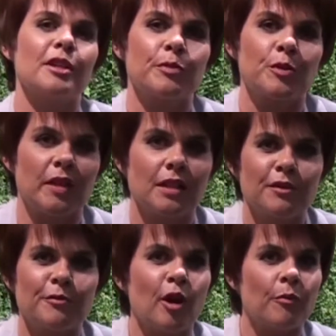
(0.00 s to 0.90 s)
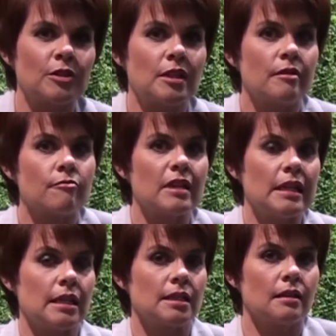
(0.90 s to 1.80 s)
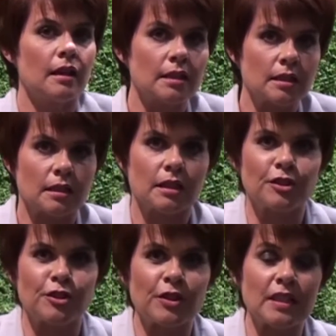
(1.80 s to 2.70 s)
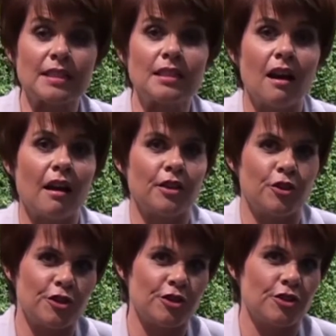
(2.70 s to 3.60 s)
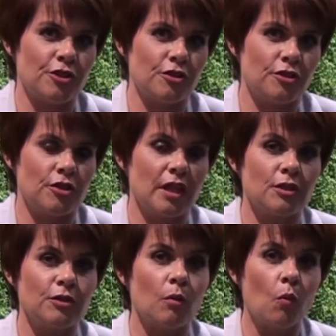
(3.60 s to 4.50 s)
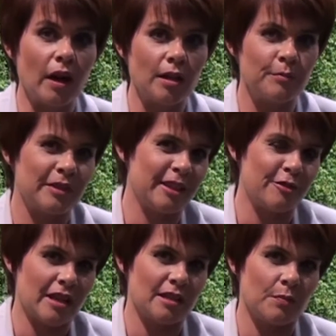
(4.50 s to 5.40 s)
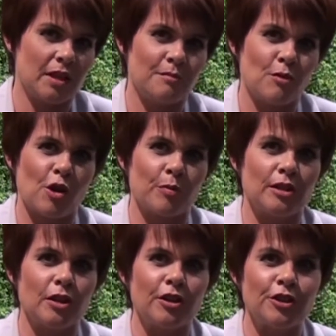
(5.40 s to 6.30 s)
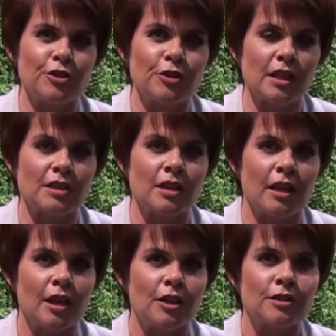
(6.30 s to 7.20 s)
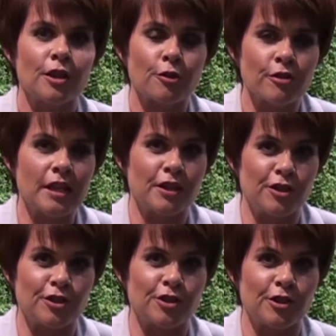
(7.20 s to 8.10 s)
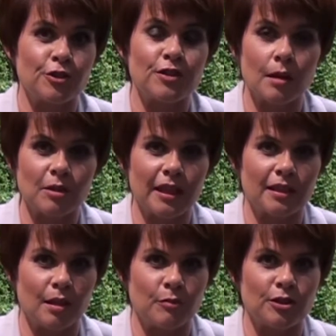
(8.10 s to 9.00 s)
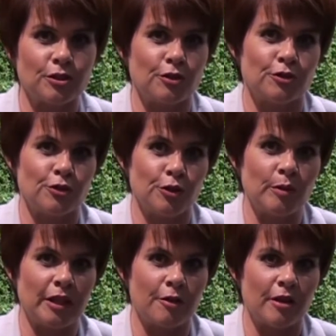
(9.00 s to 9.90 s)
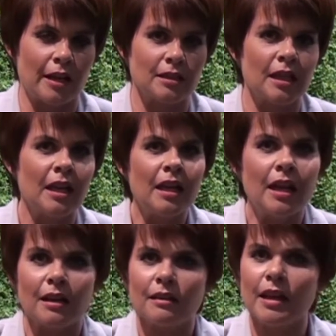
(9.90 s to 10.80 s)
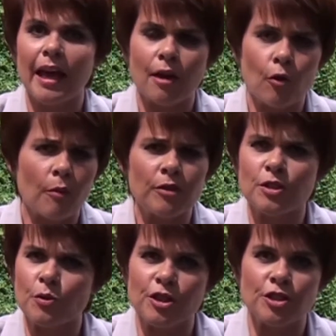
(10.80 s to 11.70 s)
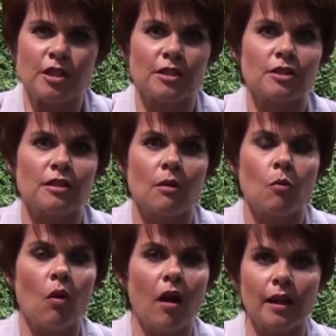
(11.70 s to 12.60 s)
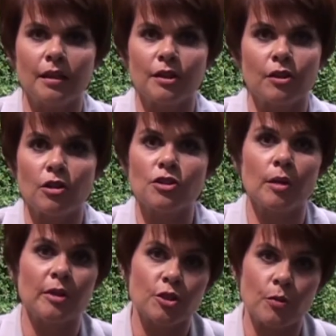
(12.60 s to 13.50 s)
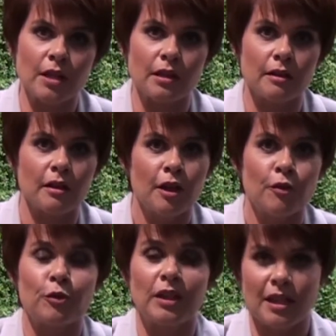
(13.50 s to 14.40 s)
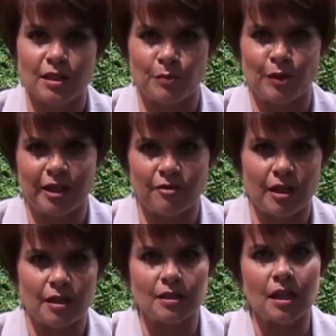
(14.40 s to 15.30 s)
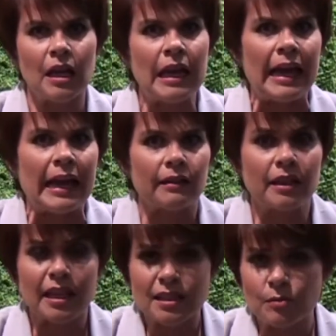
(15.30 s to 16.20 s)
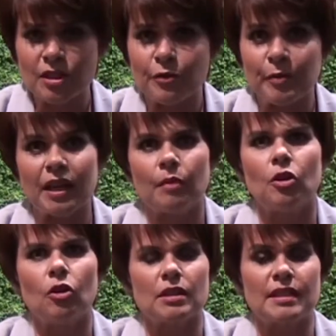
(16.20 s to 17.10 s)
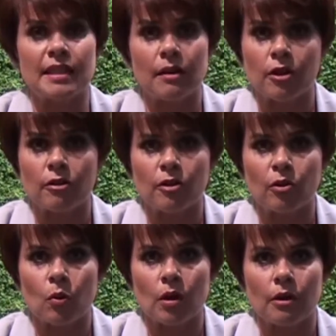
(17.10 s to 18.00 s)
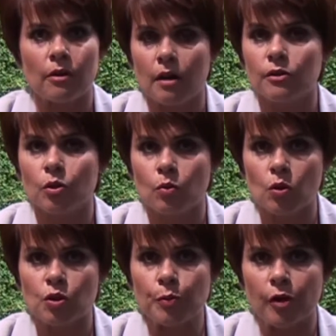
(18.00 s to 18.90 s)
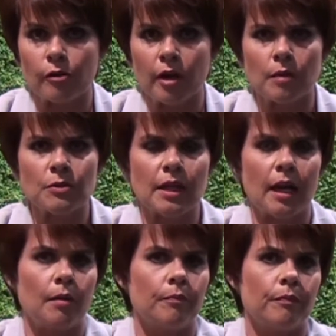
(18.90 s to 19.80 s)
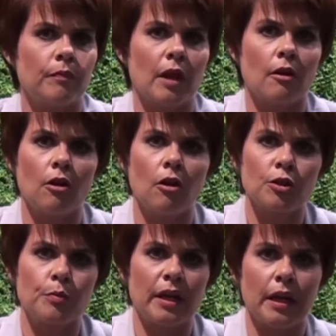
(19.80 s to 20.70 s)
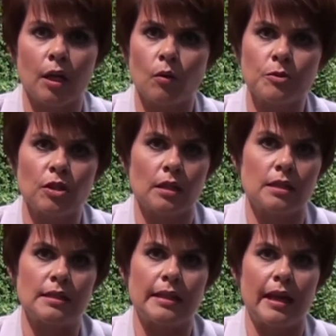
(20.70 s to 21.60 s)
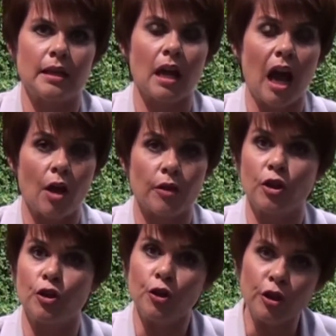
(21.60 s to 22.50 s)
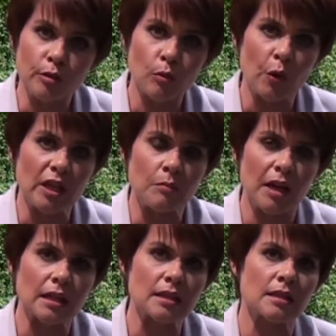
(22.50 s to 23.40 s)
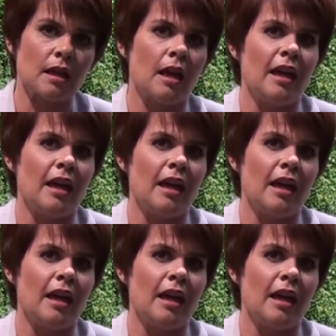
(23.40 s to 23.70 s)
Perspective, we're obviously really excited. It took us 9 years to get to the 1 billion rand spend mark, but it only took us 3 years to double that number to 2 billion rand. And I think an obvious question is, why did it go so much quicker for the next billion rand? I think customers have become a lot savvier around rewards programs. They're a lot better equipped to understand how they can earn more eBucks.